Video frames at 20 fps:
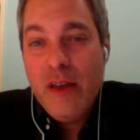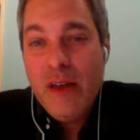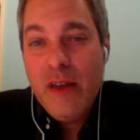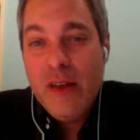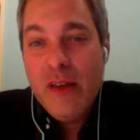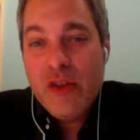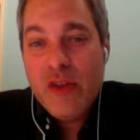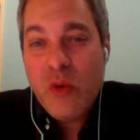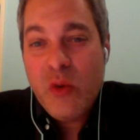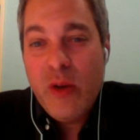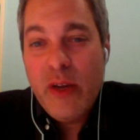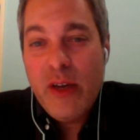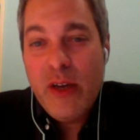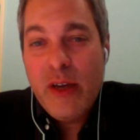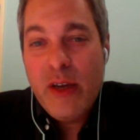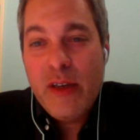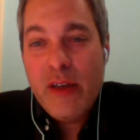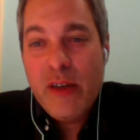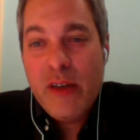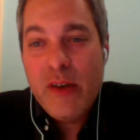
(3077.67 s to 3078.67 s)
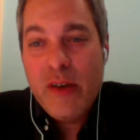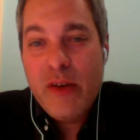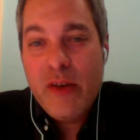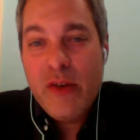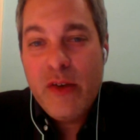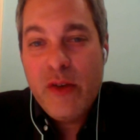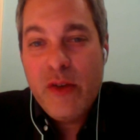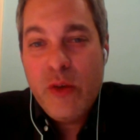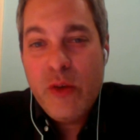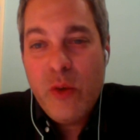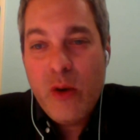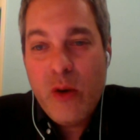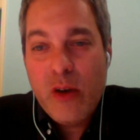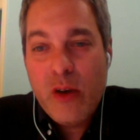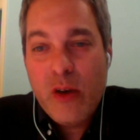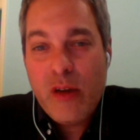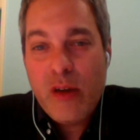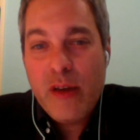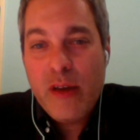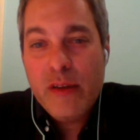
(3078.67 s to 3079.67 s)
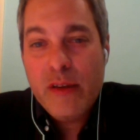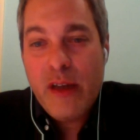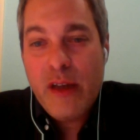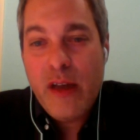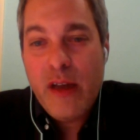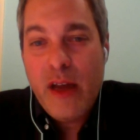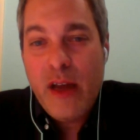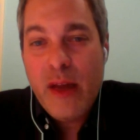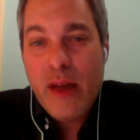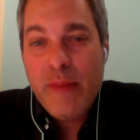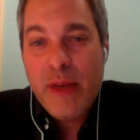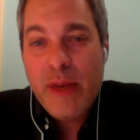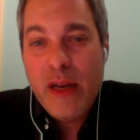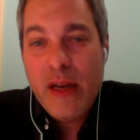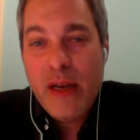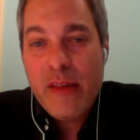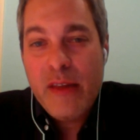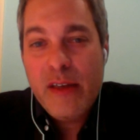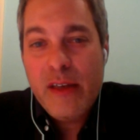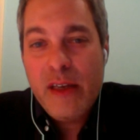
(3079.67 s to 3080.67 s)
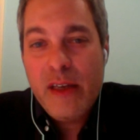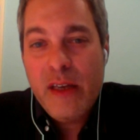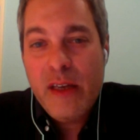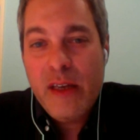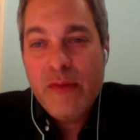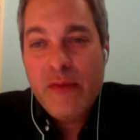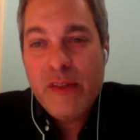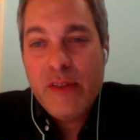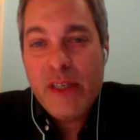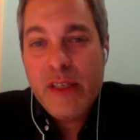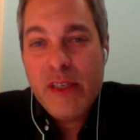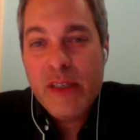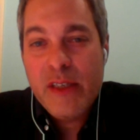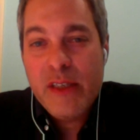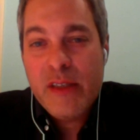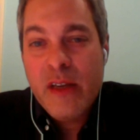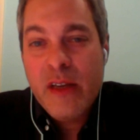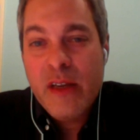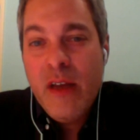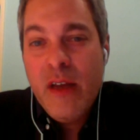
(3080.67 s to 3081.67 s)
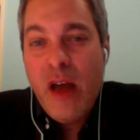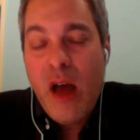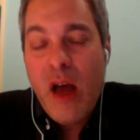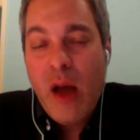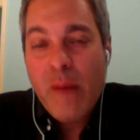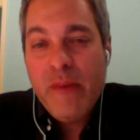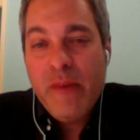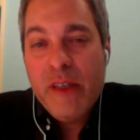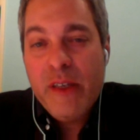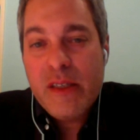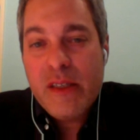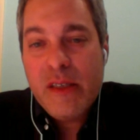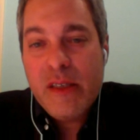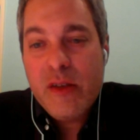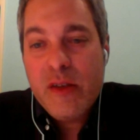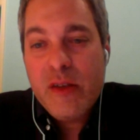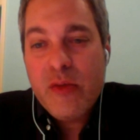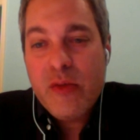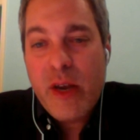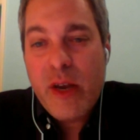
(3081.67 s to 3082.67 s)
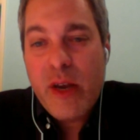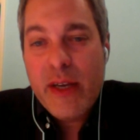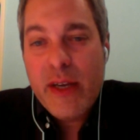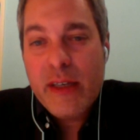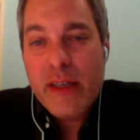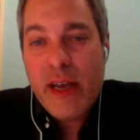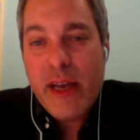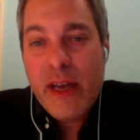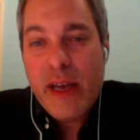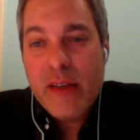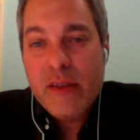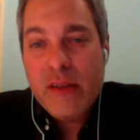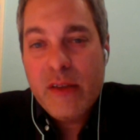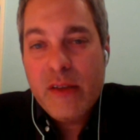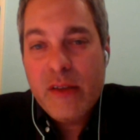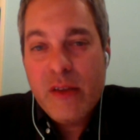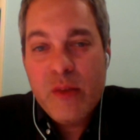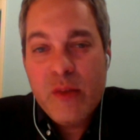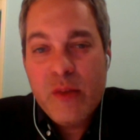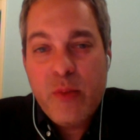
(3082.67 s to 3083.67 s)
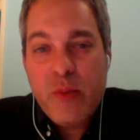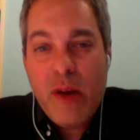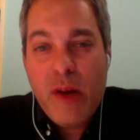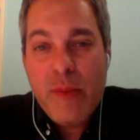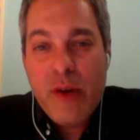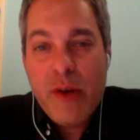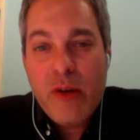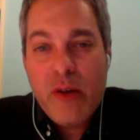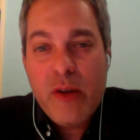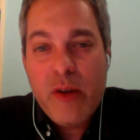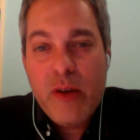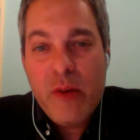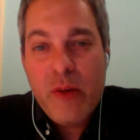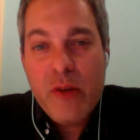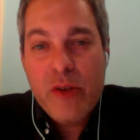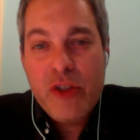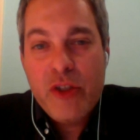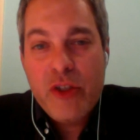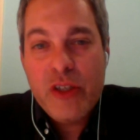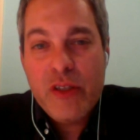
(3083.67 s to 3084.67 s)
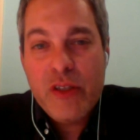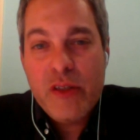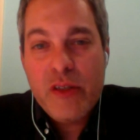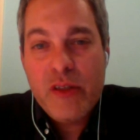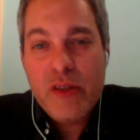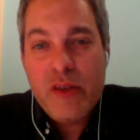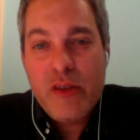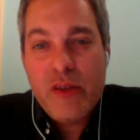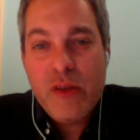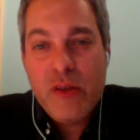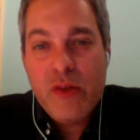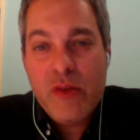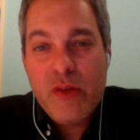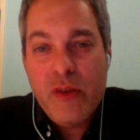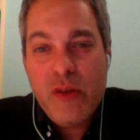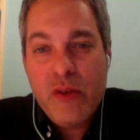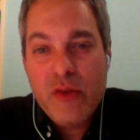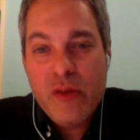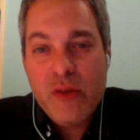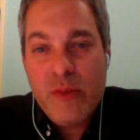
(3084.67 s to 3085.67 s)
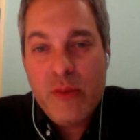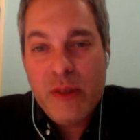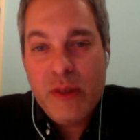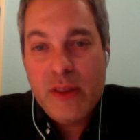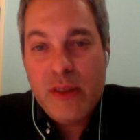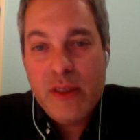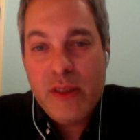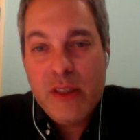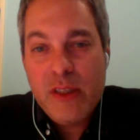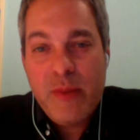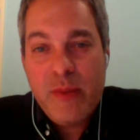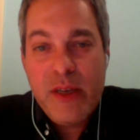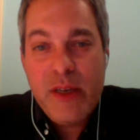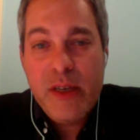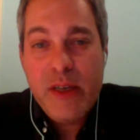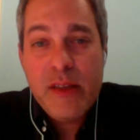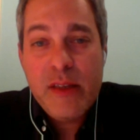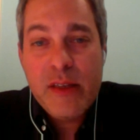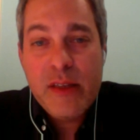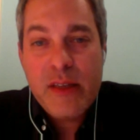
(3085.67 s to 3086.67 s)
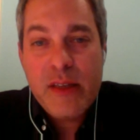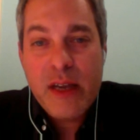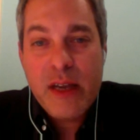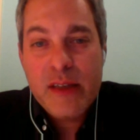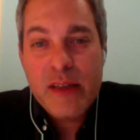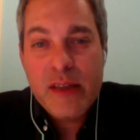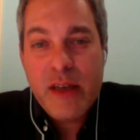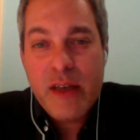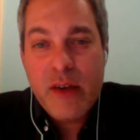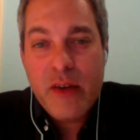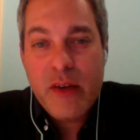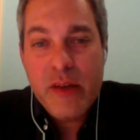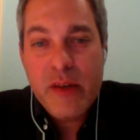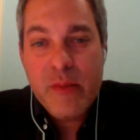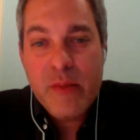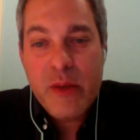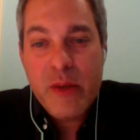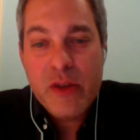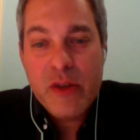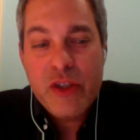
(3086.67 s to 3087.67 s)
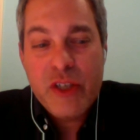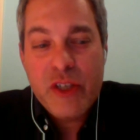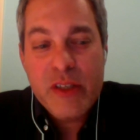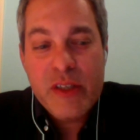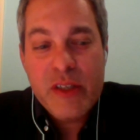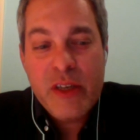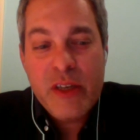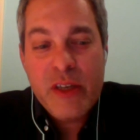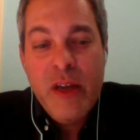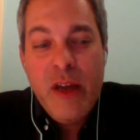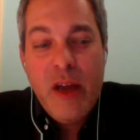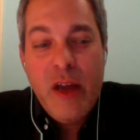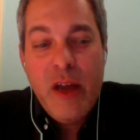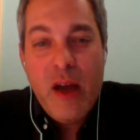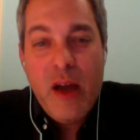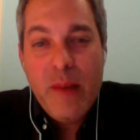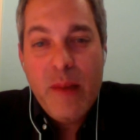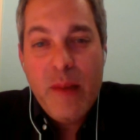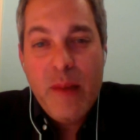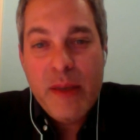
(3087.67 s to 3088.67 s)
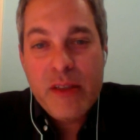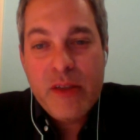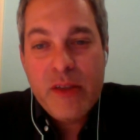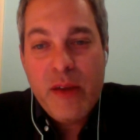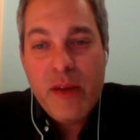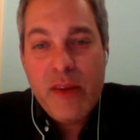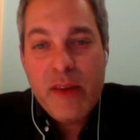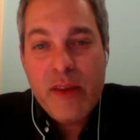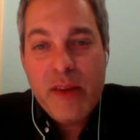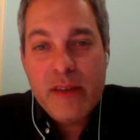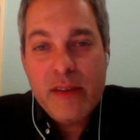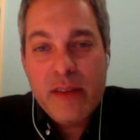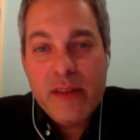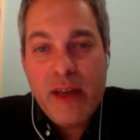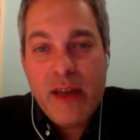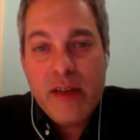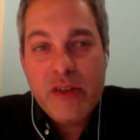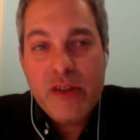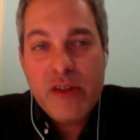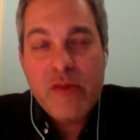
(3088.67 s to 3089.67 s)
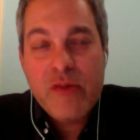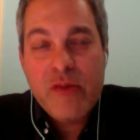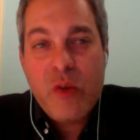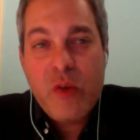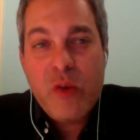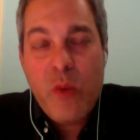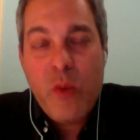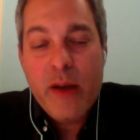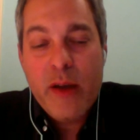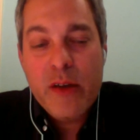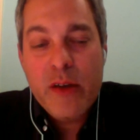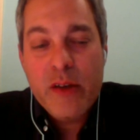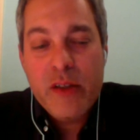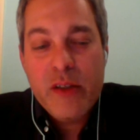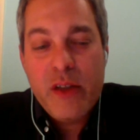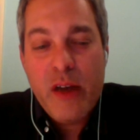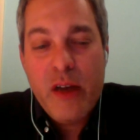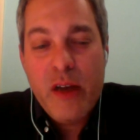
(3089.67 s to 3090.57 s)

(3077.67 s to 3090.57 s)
Zoya here in New York, and I mean, I think EFT is obviously great at getting to those primary emotions and to those vulnerabilities beneath the secondary emotions. And so I think that just requires